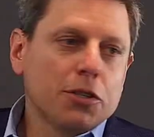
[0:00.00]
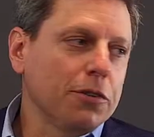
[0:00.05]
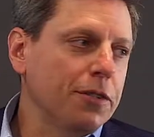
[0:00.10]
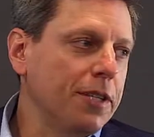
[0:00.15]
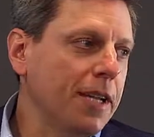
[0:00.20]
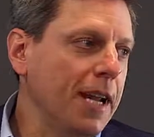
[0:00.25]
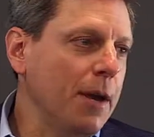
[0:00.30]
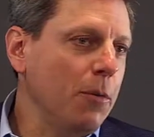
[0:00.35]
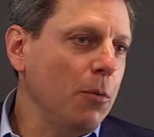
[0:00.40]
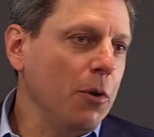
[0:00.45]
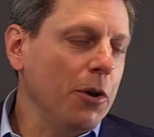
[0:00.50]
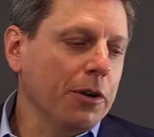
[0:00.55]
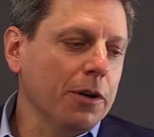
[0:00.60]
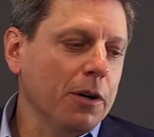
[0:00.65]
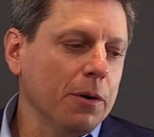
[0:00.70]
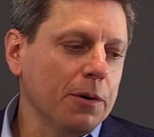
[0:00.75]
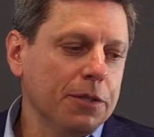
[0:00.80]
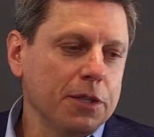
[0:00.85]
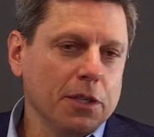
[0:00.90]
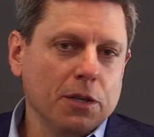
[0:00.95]
So today we are
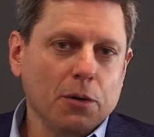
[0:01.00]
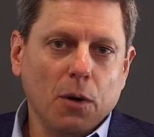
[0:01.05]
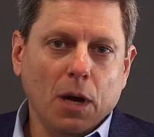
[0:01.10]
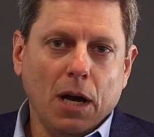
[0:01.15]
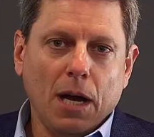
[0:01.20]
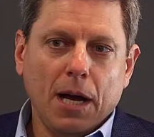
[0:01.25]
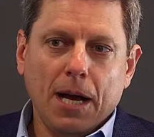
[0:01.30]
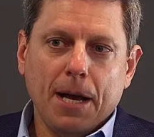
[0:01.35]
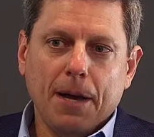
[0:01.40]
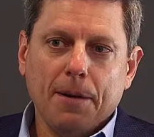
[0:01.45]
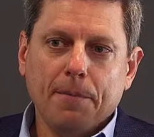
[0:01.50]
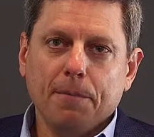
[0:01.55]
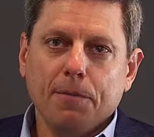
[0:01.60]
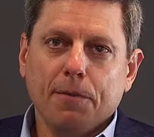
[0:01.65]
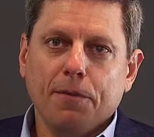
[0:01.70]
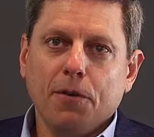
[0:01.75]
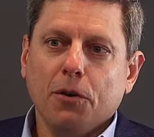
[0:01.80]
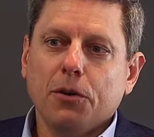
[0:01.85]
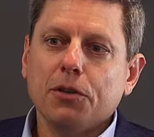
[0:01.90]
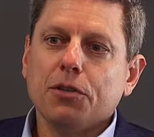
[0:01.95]
going to uh,
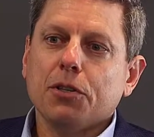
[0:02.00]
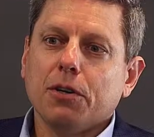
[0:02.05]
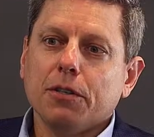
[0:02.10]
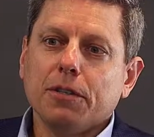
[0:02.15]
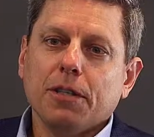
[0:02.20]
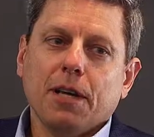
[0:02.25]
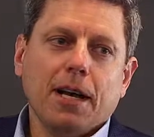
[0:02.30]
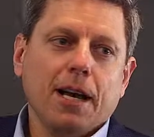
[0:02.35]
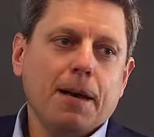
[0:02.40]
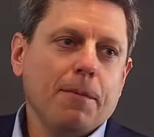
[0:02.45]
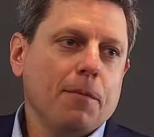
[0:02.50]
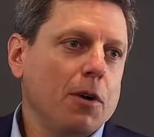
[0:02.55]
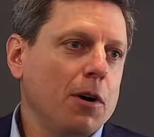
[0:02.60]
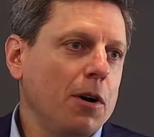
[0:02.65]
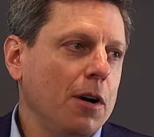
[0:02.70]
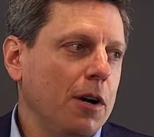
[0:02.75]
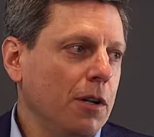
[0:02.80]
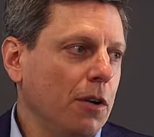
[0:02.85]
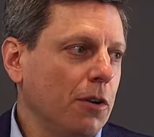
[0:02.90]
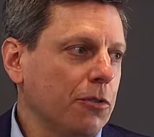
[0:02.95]
focus our time
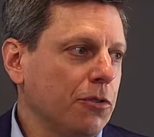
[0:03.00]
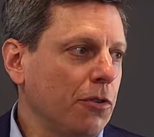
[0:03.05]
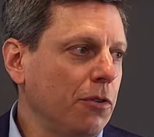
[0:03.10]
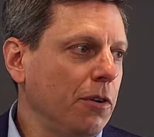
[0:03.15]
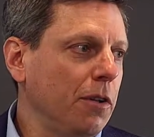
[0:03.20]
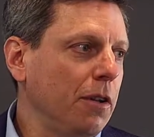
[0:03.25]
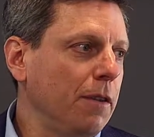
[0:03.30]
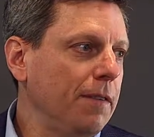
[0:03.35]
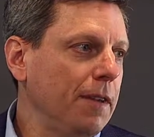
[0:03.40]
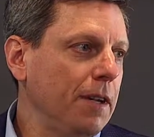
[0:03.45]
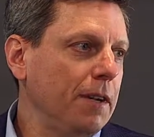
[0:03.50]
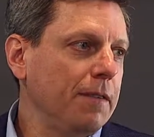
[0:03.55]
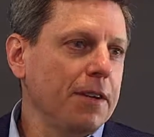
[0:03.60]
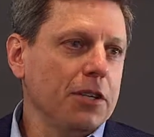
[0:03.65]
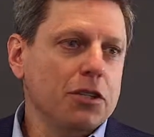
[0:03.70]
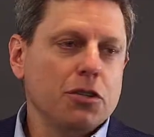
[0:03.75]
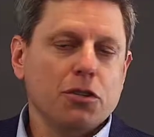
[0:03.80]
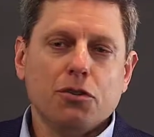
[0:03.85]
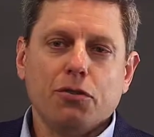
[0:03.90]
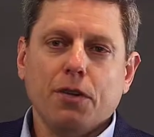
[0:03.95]
on alternative innovation